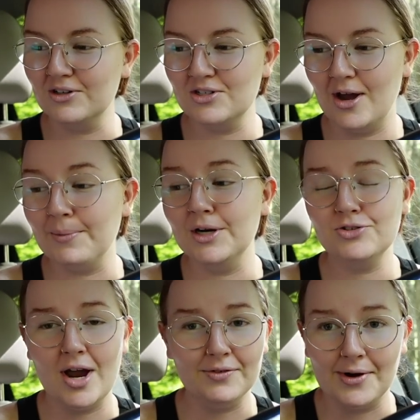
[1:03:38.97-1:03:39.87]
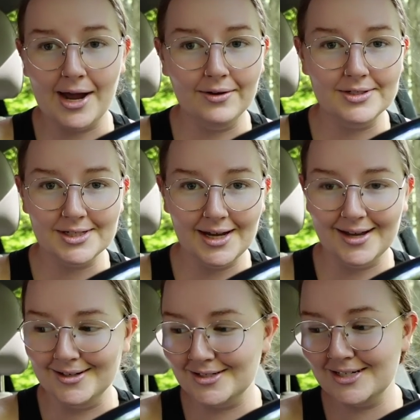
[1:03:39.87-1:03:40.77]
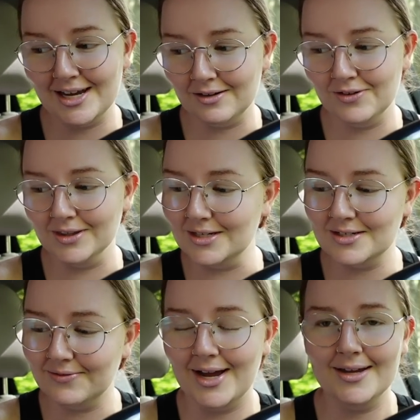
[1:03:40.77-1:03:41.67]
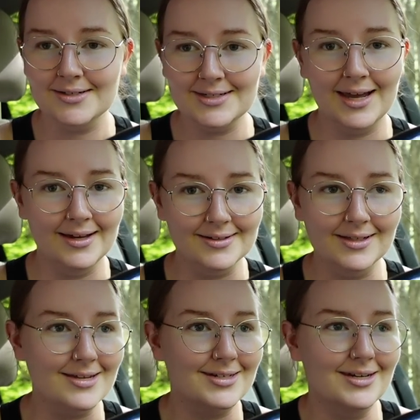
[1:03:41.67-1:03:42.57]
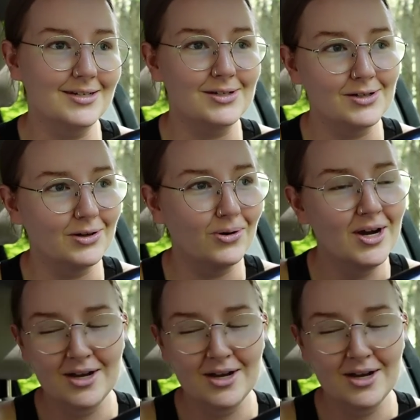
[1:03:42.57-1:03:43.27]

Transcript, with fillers: So I'm going to drive around and take Finley's advice and listen to